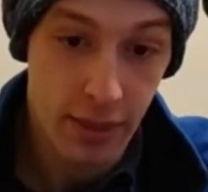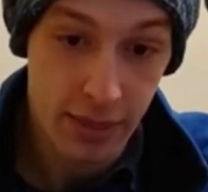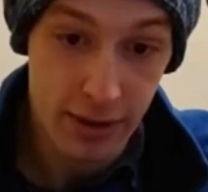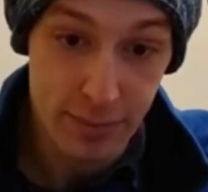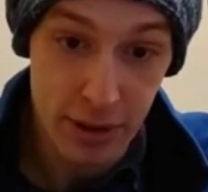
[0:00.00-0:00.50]

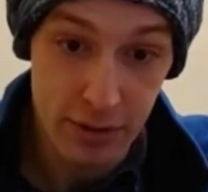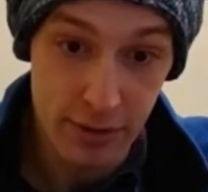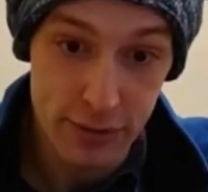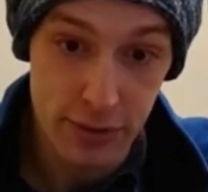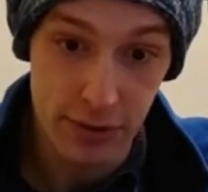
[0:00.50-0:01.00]
The Mirror
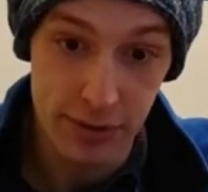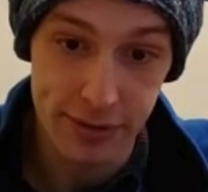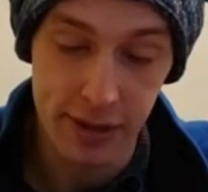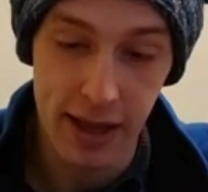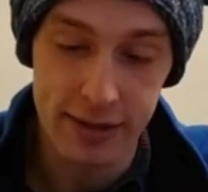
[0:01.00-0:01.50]
of
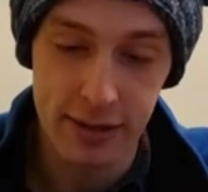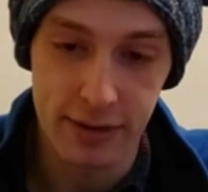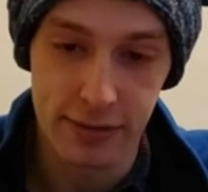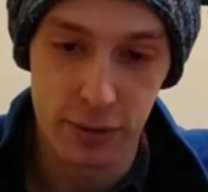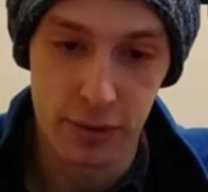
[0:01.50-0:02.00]
Souls lies on
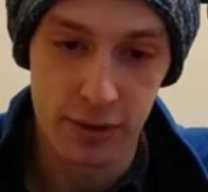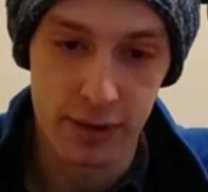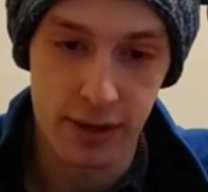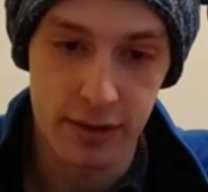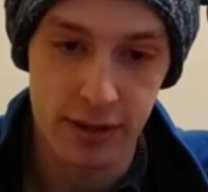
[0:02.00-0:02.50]
the floor,
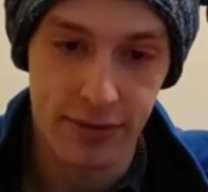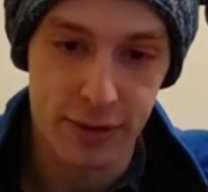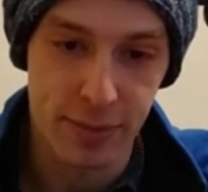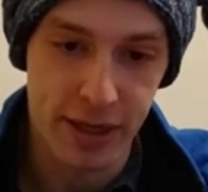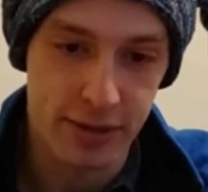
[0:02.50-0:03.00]
knocked off
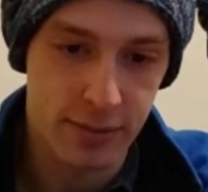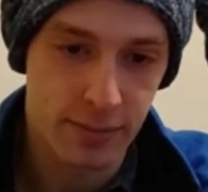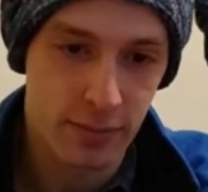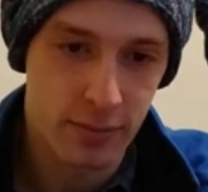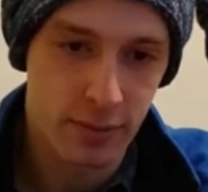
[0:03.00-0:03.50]
its base.
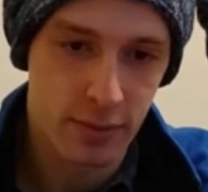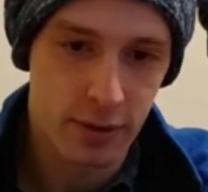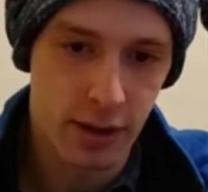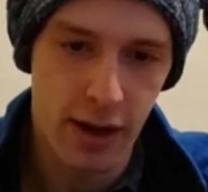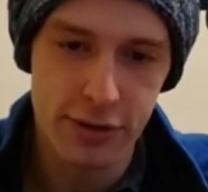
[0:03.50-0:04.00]

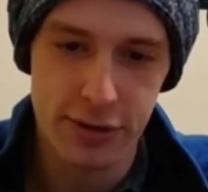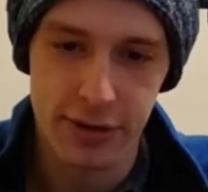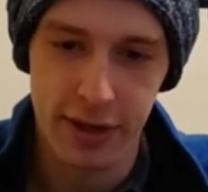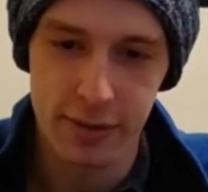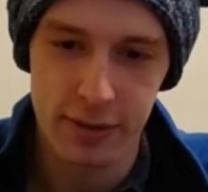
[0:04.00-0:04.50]

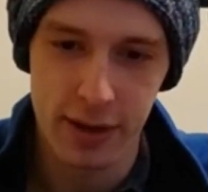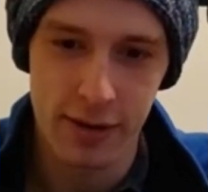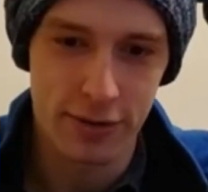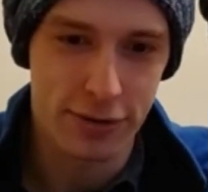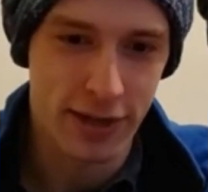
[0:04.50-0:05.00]
Cautiously, not
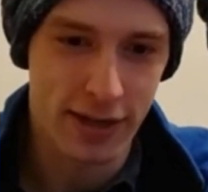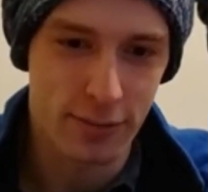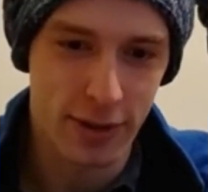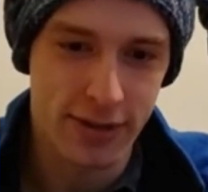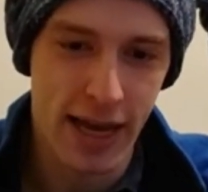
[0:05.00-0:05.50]
understanding
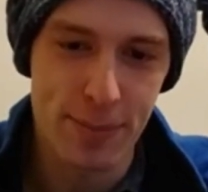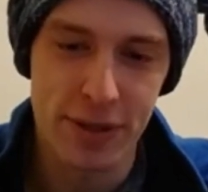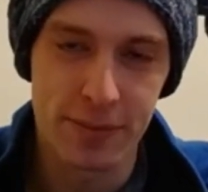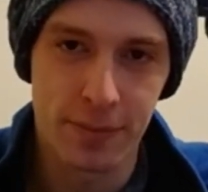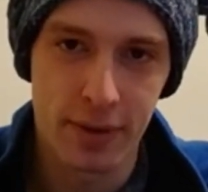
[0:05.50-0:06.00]
what has
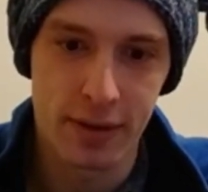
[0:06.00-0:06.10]
happened,